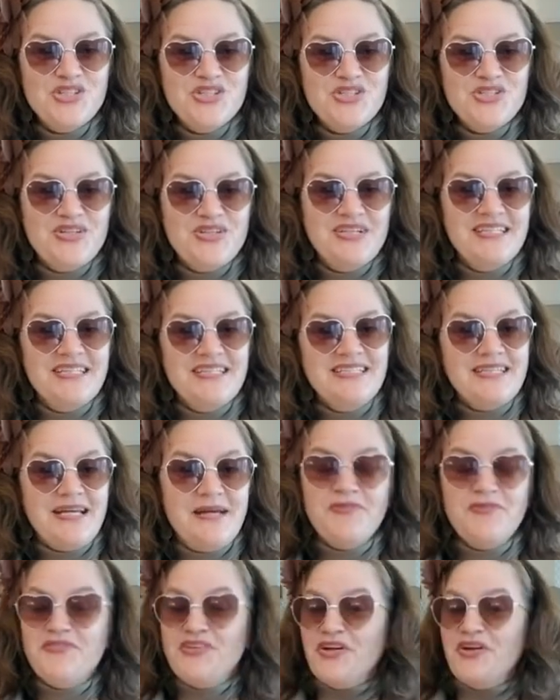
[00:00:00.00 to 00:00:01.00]
during this time
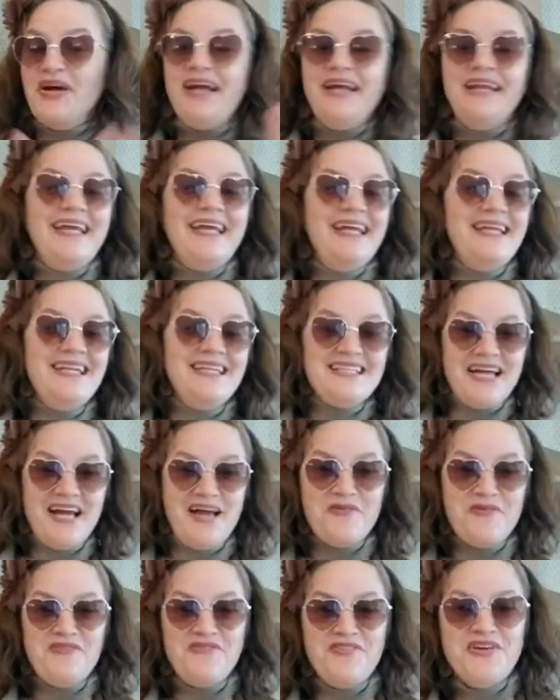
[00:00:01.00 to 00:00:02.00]
of year and any time
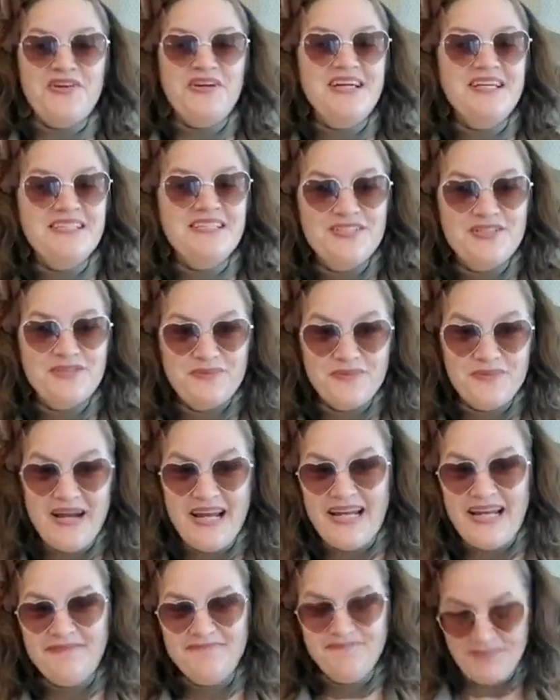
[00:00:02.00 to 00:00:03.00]
of year is
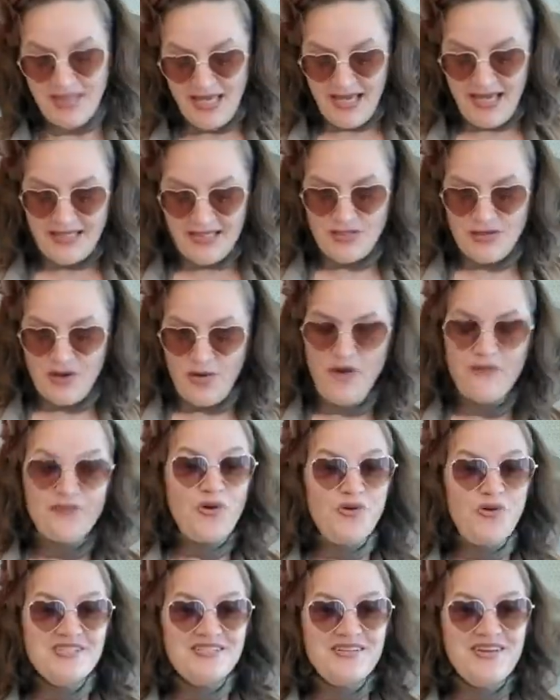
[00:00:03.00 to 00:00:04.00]
great. So, of
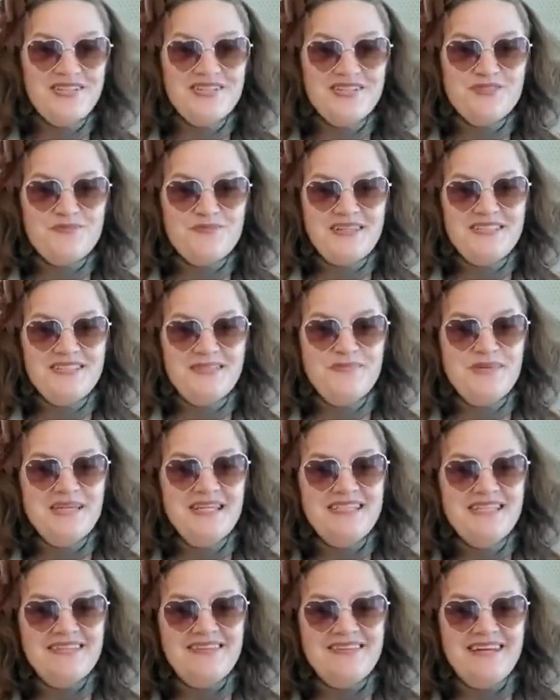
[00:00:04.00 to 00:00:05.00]
course, all these recipes
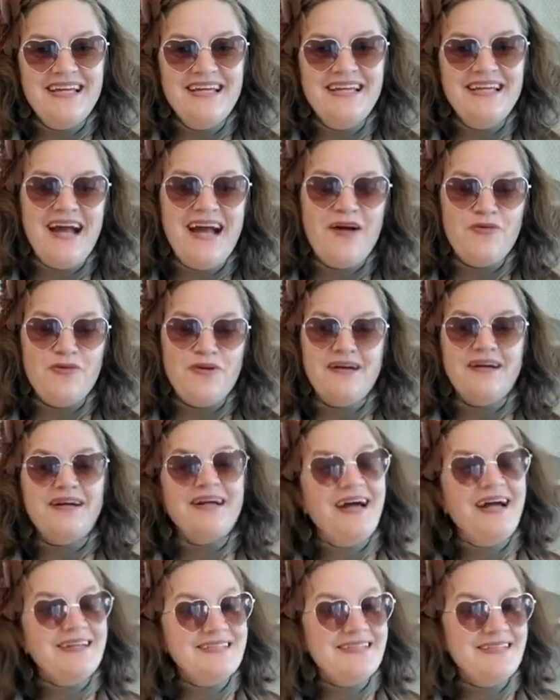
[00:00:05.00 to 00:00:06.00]
are in our
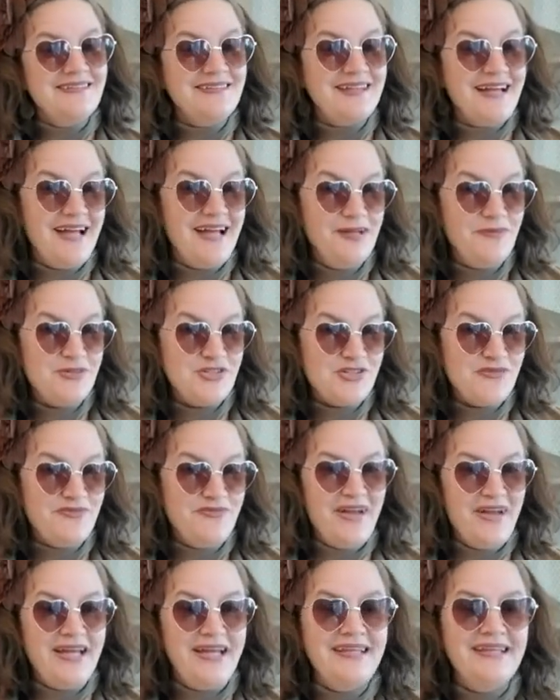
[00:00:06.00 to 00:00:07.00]
cocktail guide, which you'll
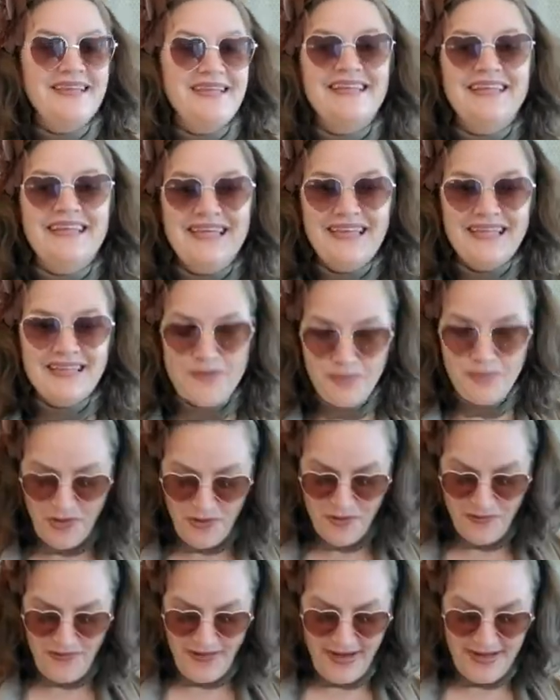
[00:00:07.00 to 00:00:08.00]
find the link in the
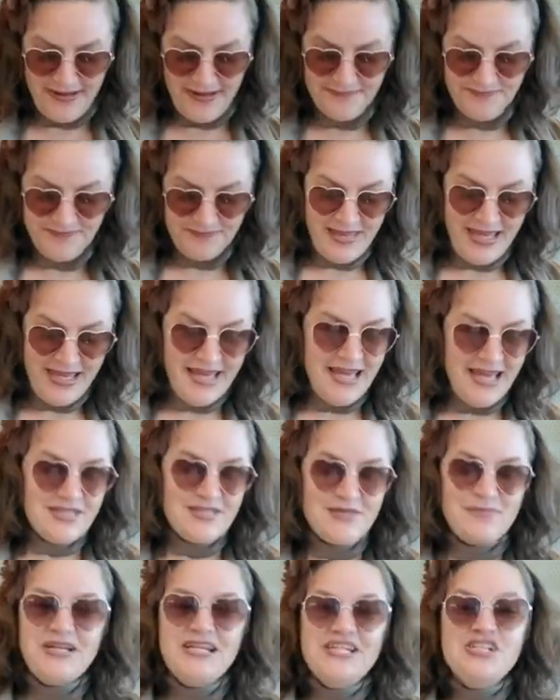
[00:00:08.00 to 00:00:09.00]
profile. I'm
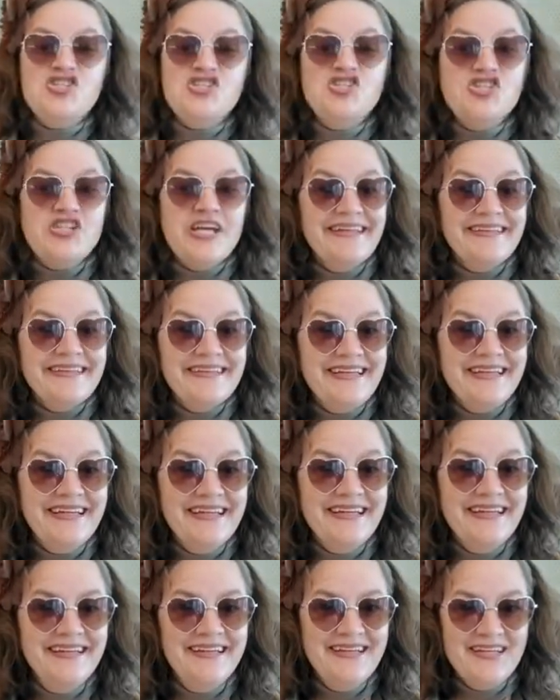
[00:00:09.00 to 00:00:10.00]
going to gently
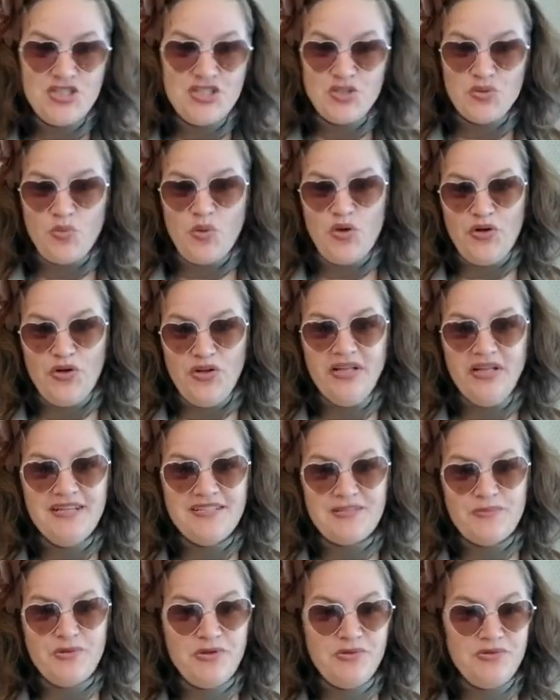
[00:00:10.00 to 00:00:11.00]
swirl as
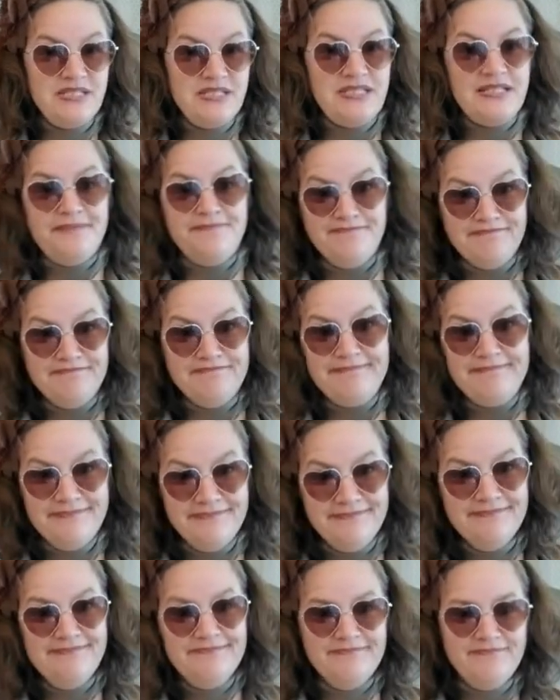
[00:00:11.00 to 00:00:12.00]
opposed to
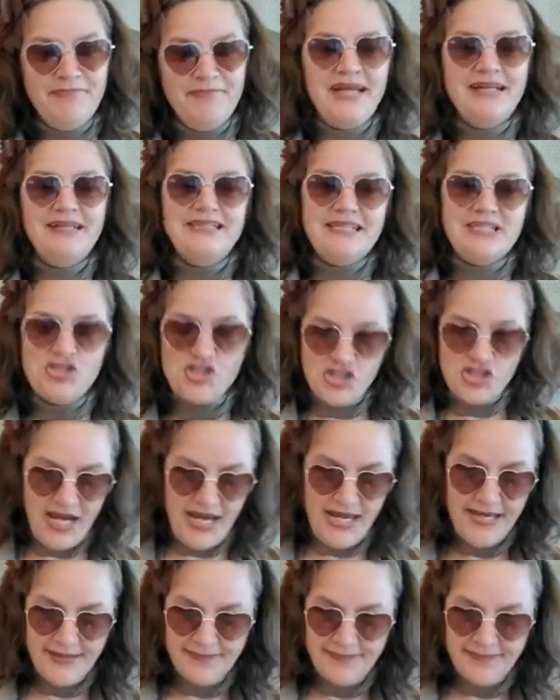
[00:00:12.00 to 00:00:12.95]
mightily shake.